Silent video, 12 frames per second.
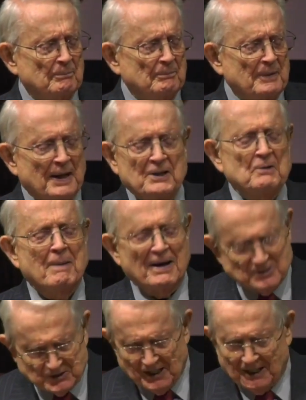end of my
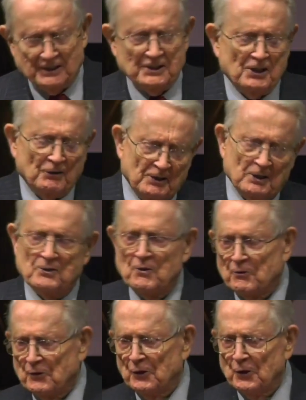second year, end of the
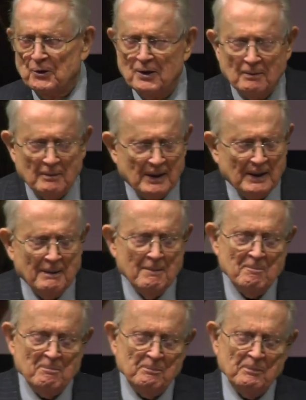third,
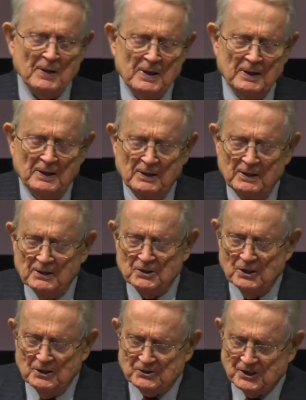
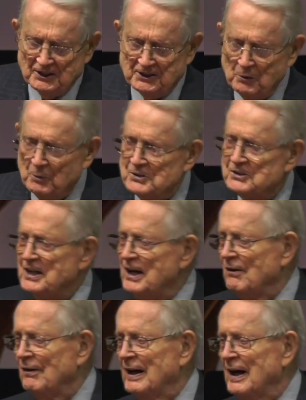Cynthia was
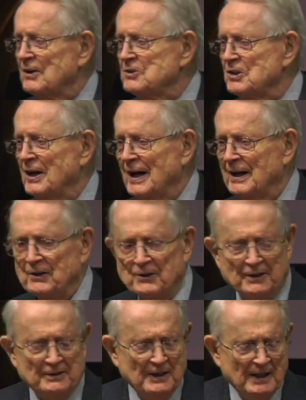carrying our child
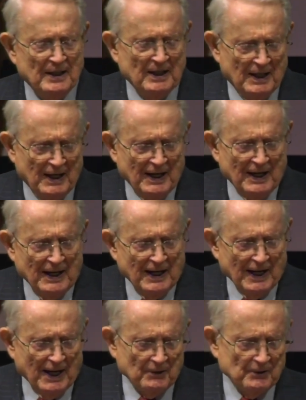
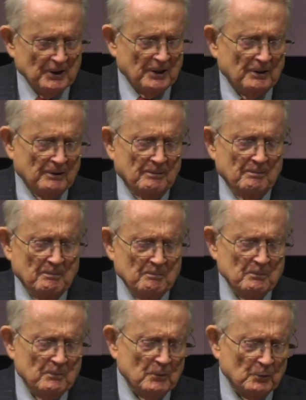and
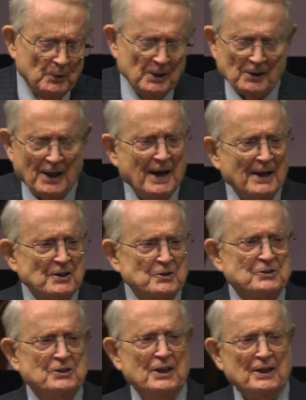
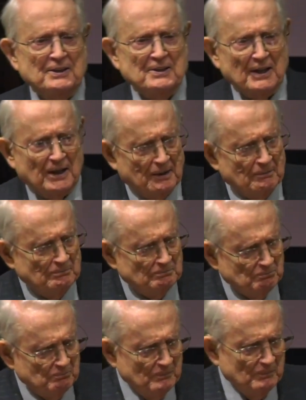realized that
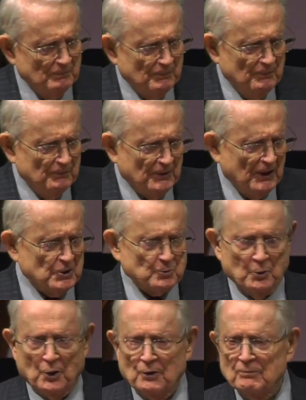things
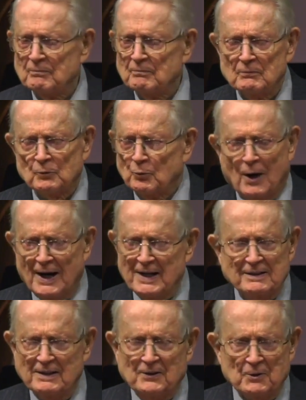weren't
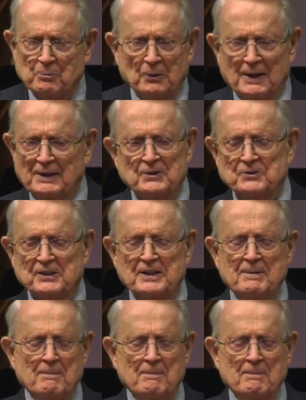right in the pregnancy.